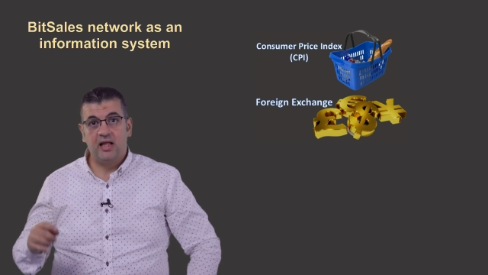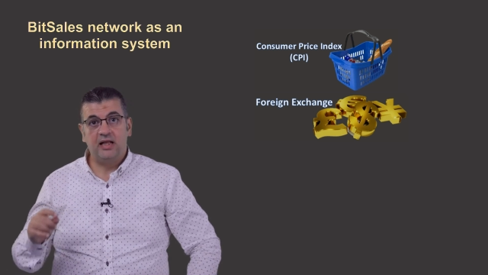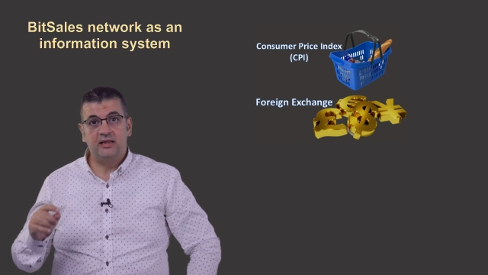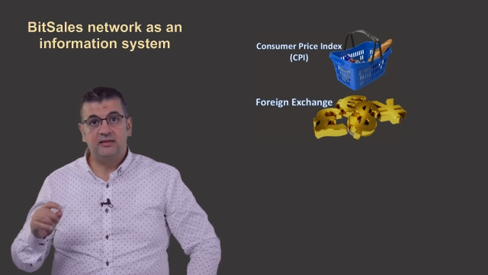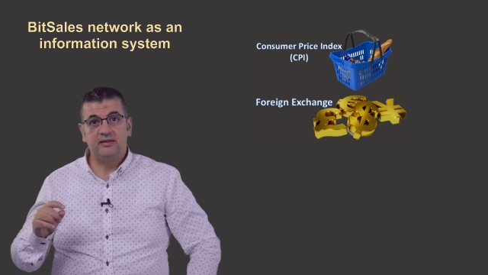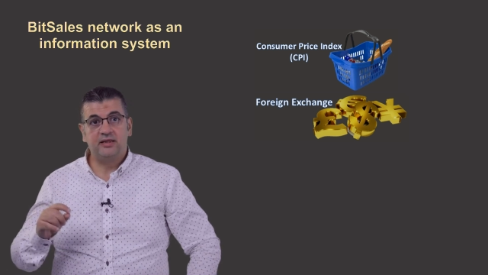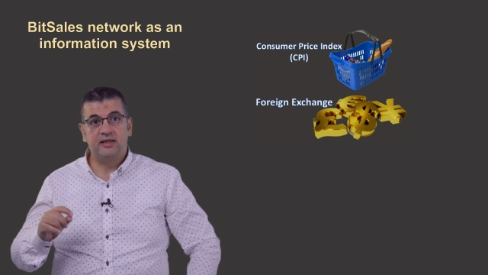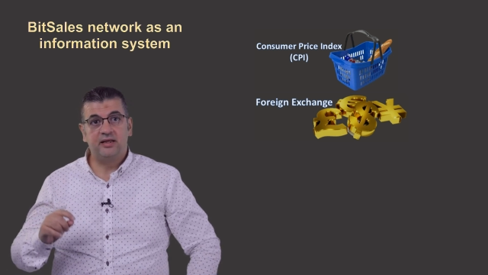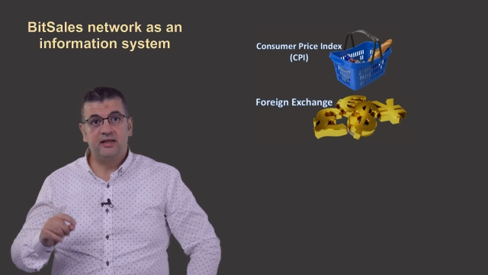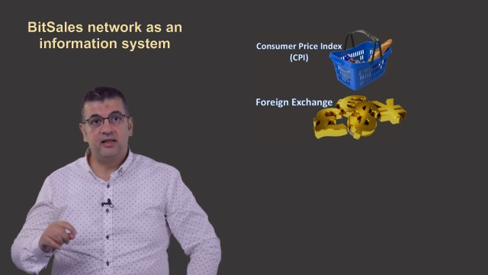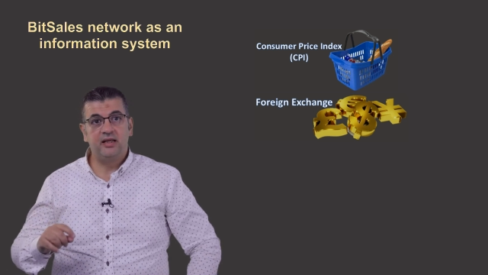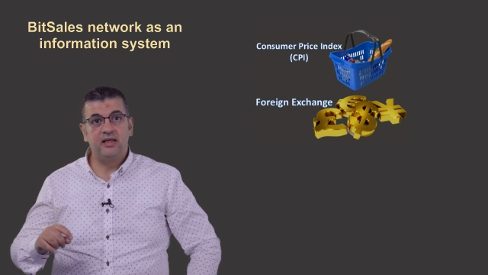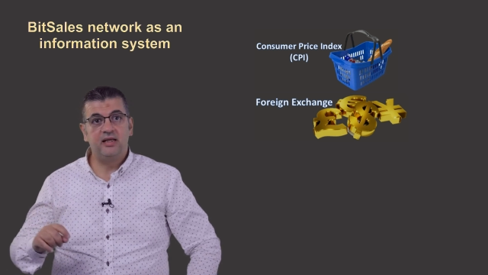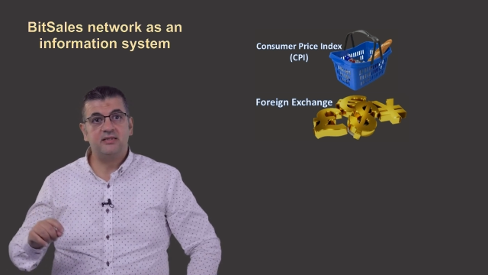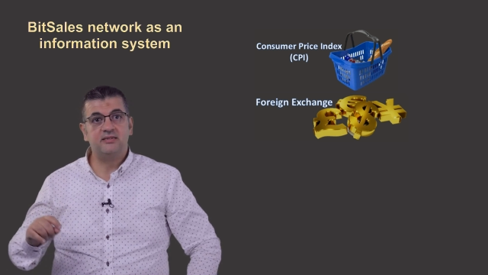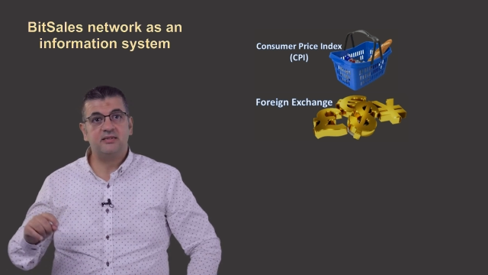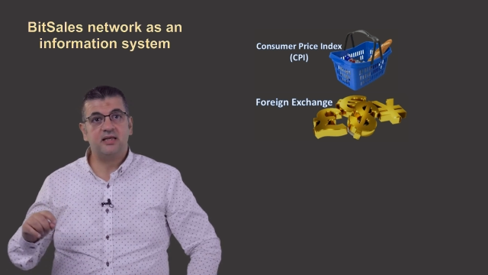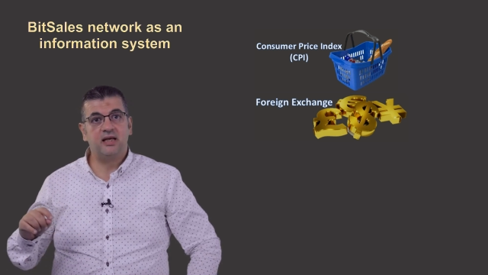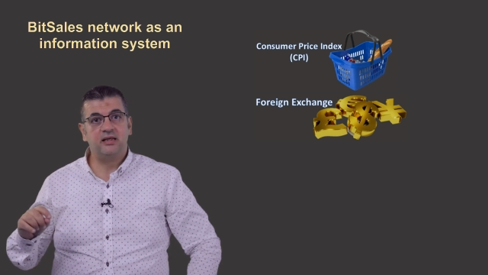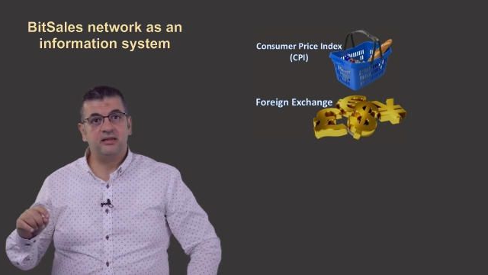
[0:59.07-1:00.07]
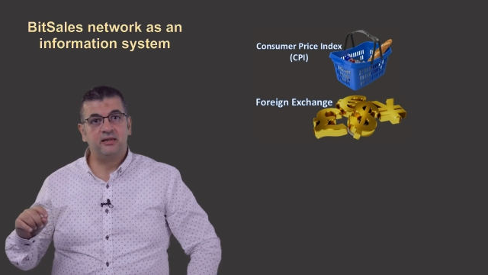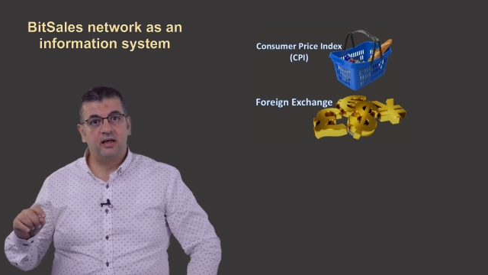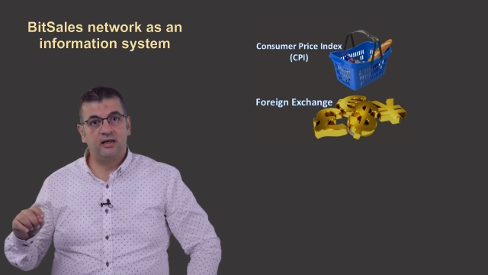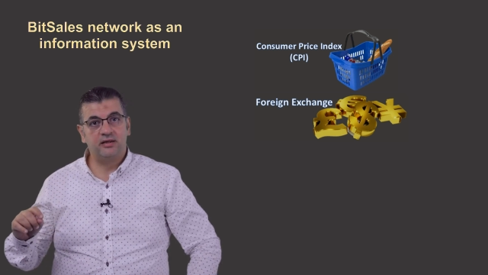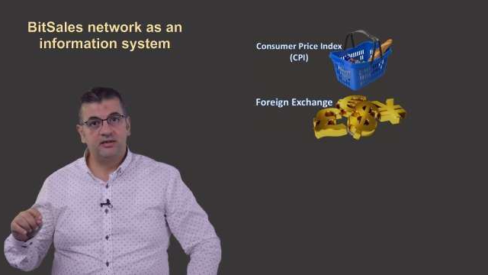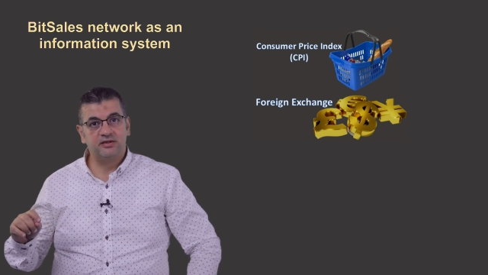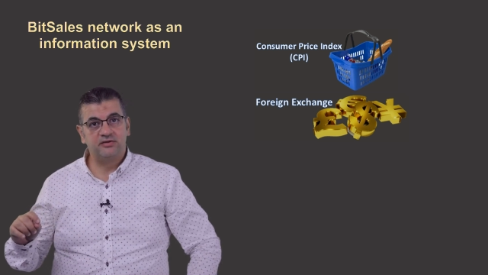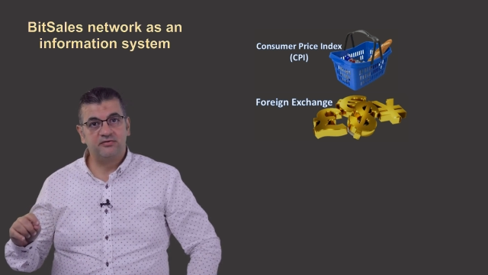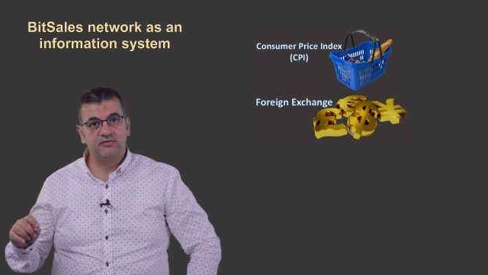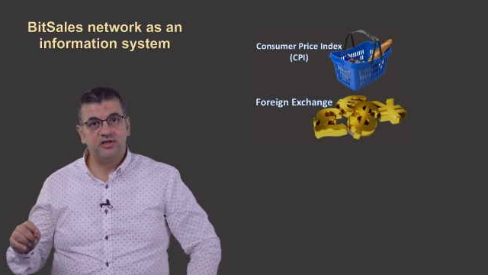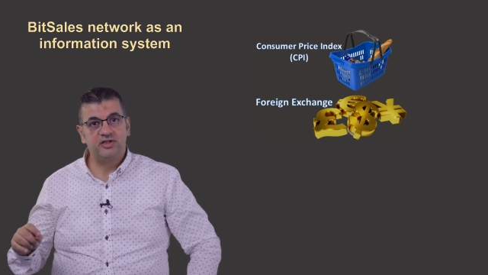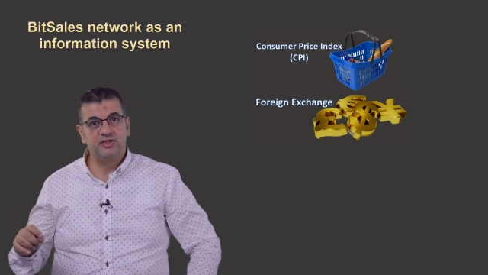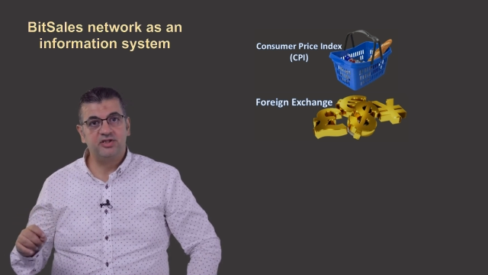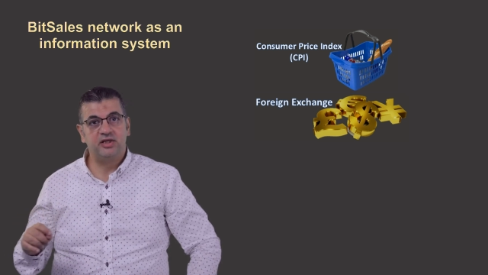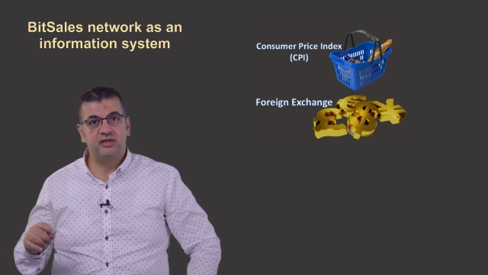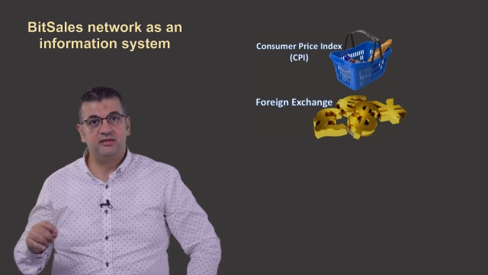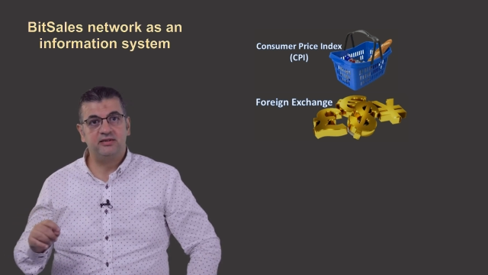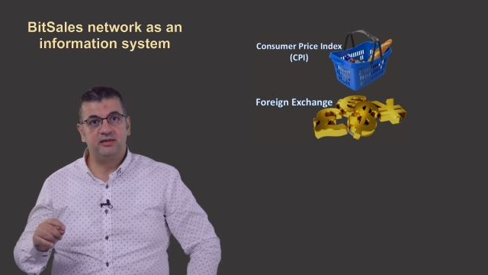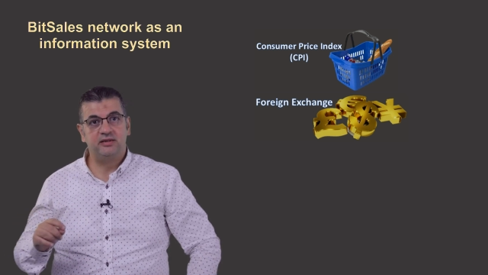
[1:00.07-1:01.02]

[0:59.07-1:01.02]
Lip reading: and creates an artificial